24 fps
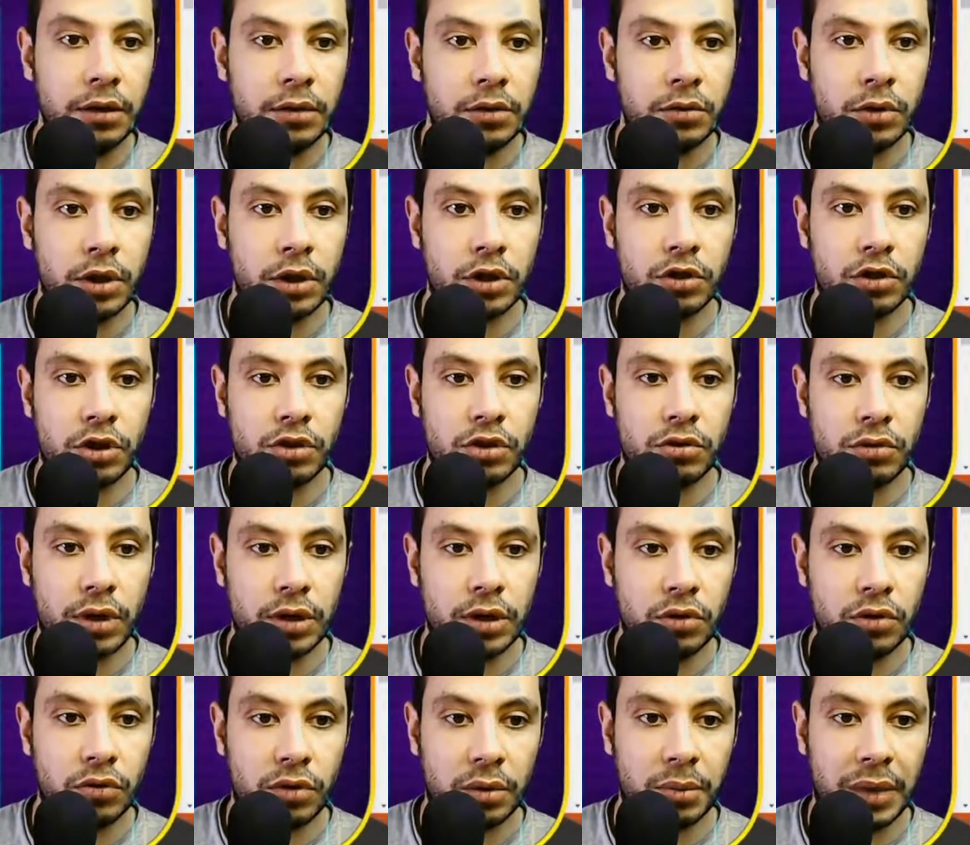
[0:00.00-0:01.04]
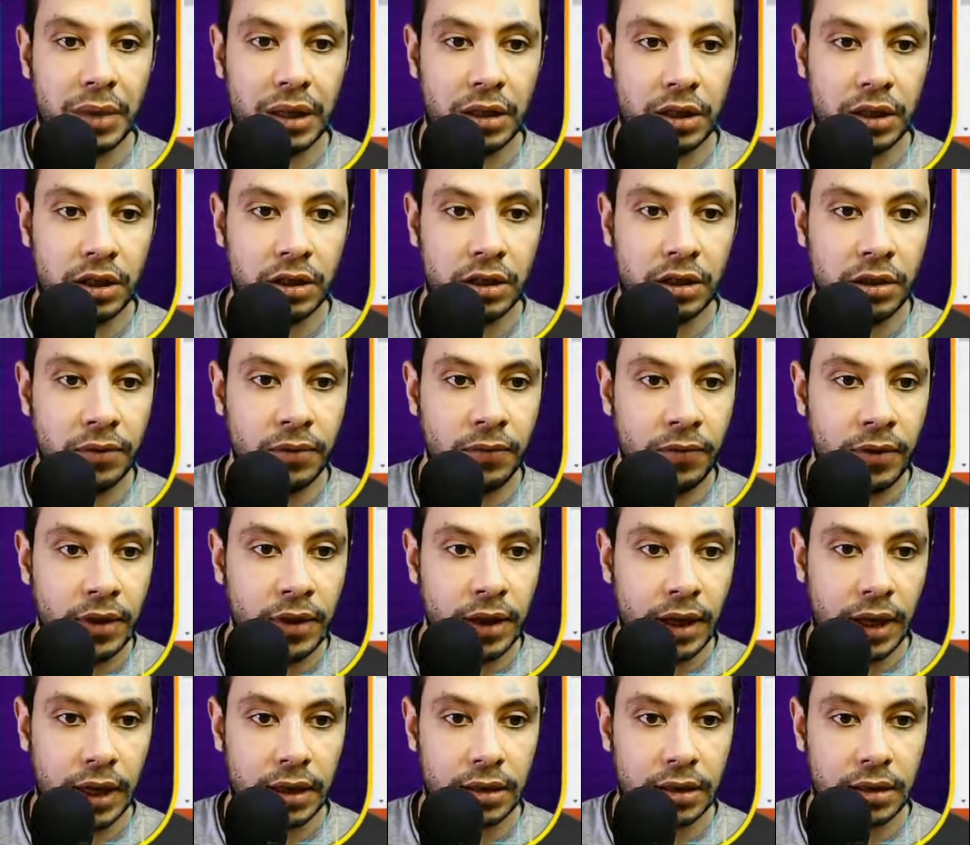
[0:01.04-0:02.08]
you can just write your email here,
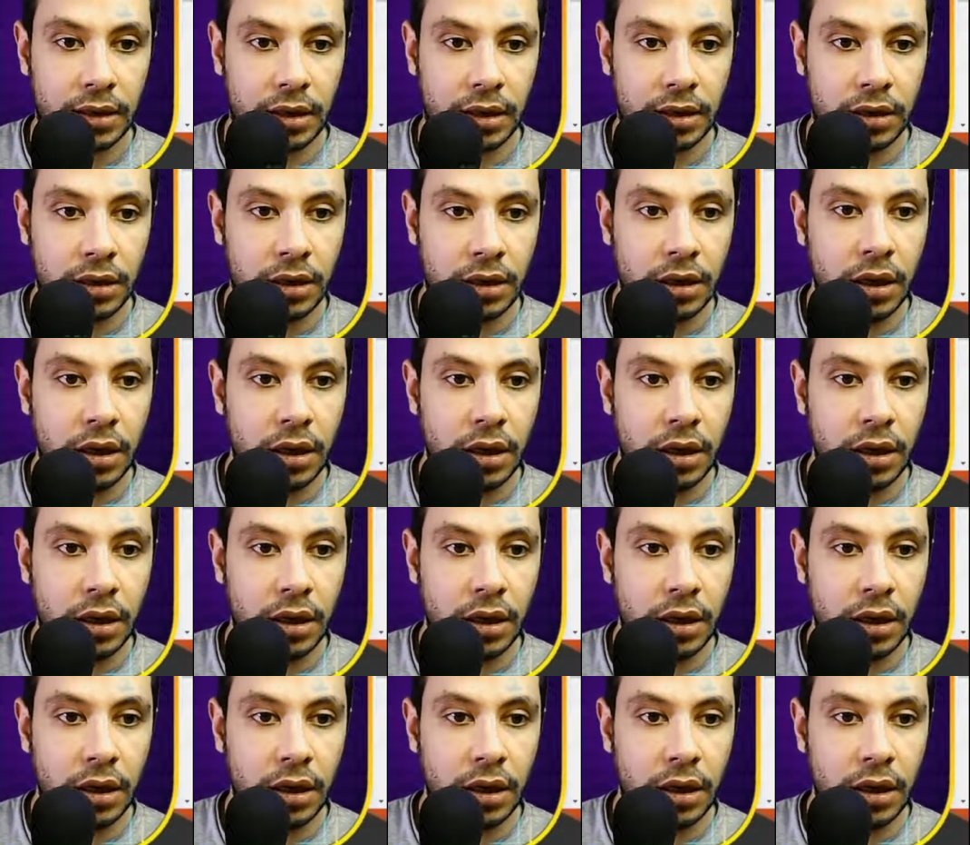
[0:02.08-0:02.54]
and then